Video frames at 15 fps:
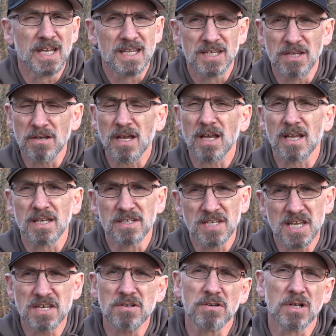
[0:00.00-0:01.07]
You can
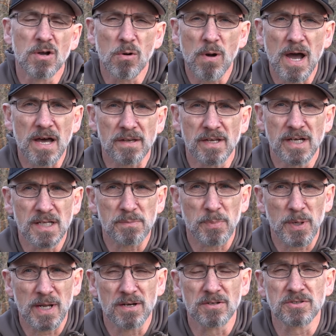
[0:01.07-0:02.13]
continue to go out and hunt
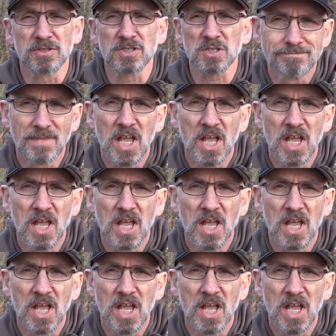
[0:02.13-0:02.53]
predators.